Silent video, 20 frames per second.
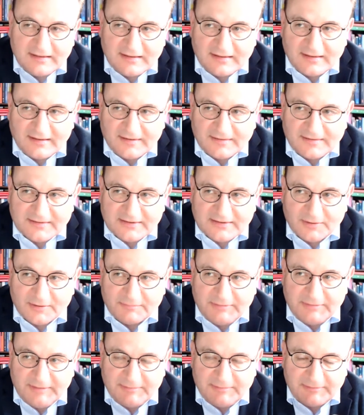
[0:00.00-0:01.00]
uh, so
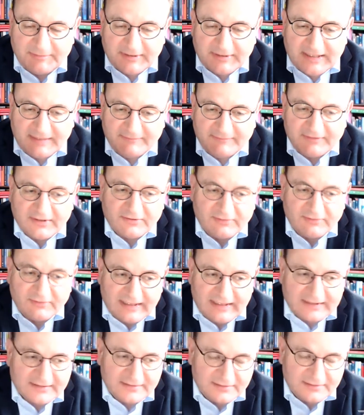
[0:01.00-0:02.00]
people become very
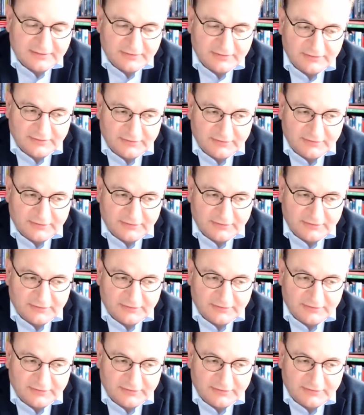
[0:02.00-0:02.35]
reluctant to,